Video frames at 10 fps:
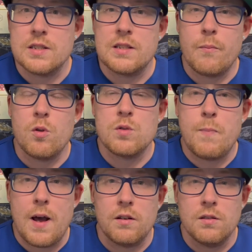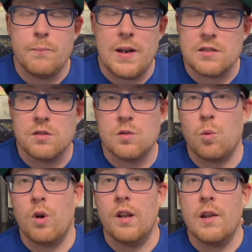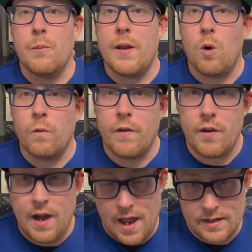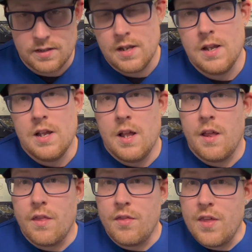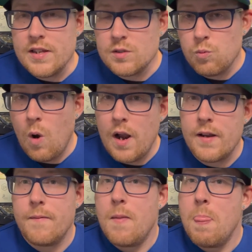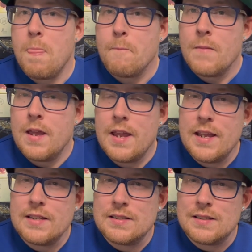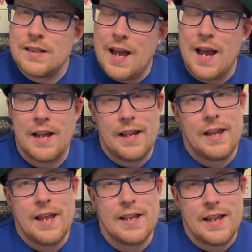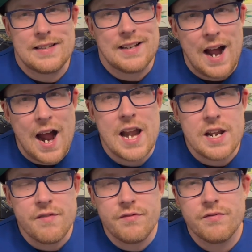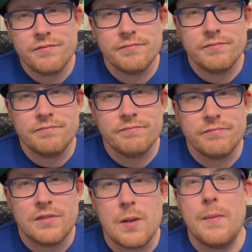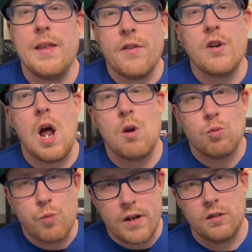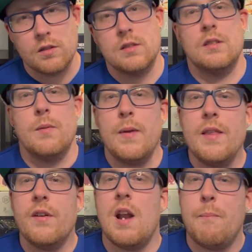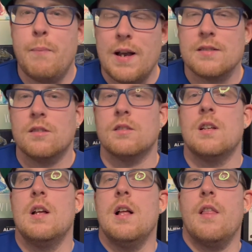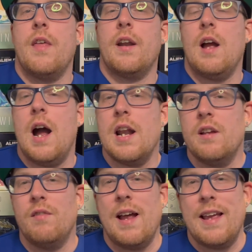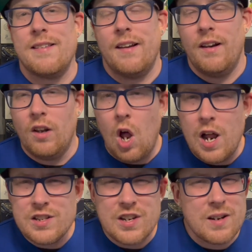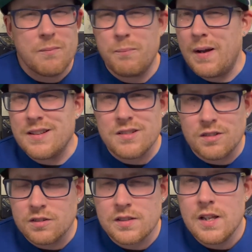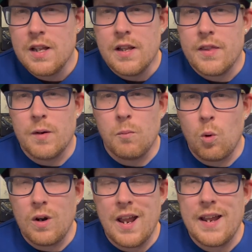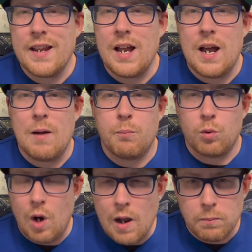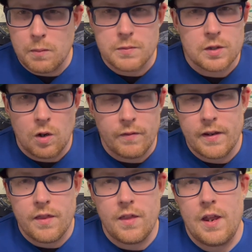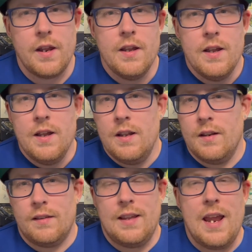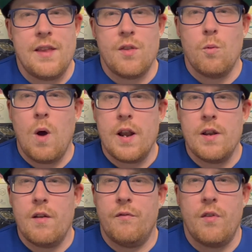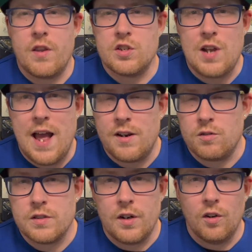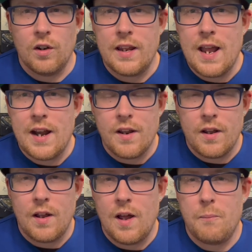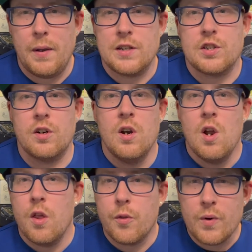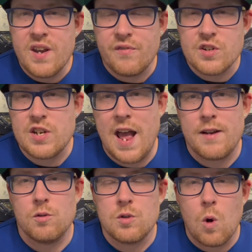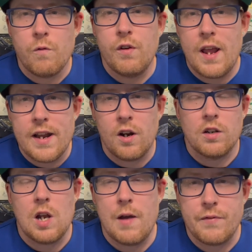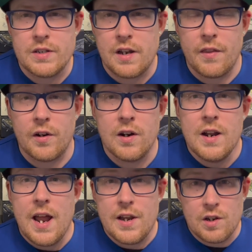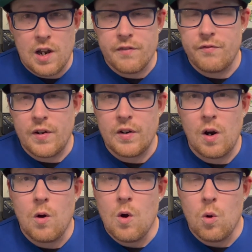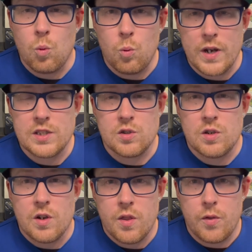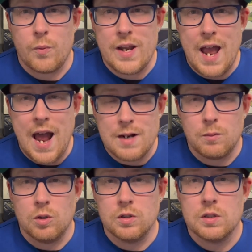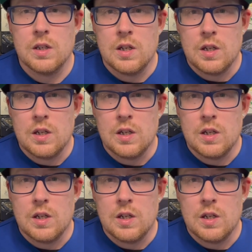and some of those puddle, puzzles were a little bit over their heads. This one, is ah, it's kind of to me they're not riddles. To me they're not puzzles. They're kind of I guess logic puzzles. They're more like a problem solving thing. Take the one for the shadows. You're looking at a, a picture, three different shadows overlaid on top of each other, and you got to figure out which three animals